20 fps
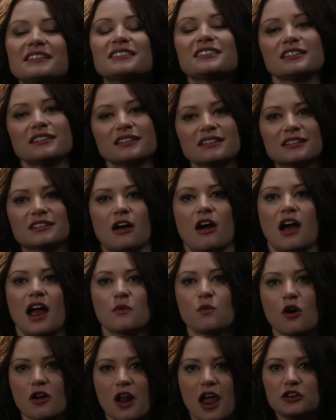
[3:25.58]
get to
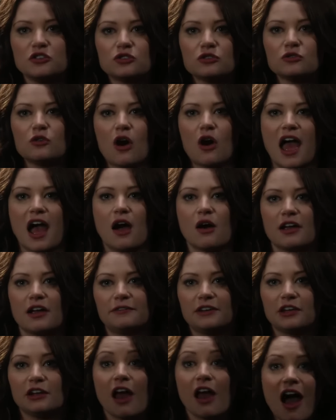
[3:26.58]
decide what I do or how
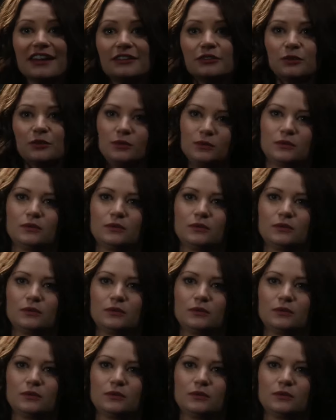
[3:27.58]
I feel. I do.